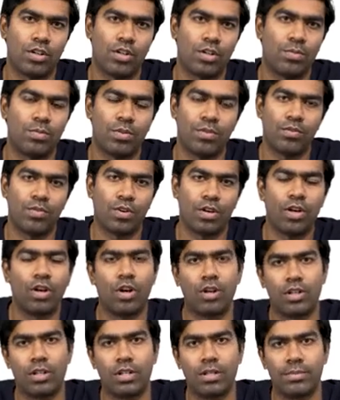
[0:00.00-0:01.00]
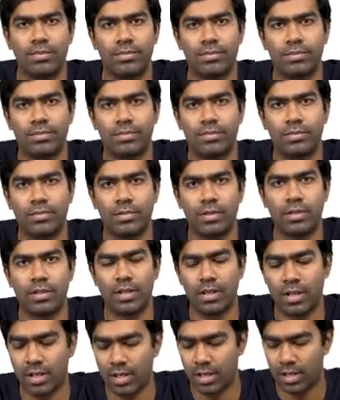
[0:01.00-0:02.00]
compound for a long term.
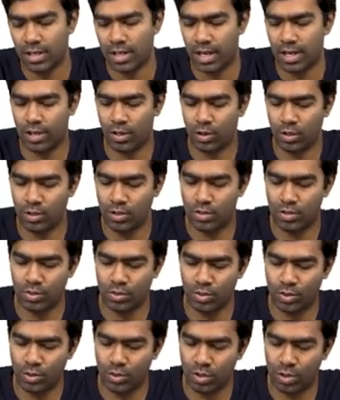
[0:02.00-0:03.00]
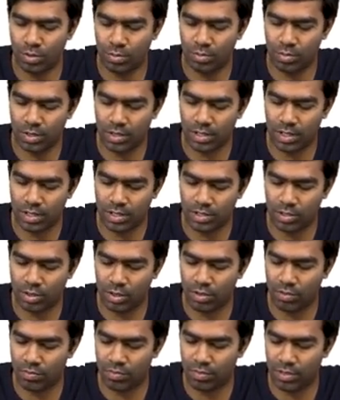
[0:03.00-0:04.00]
And also do remember the risk
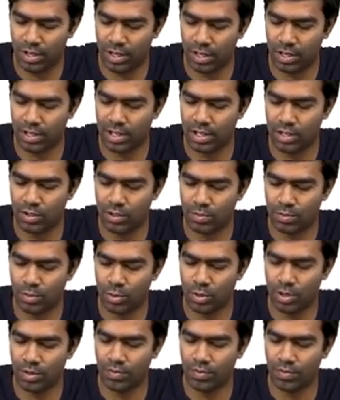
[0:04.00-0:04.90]
of drug-induced pleural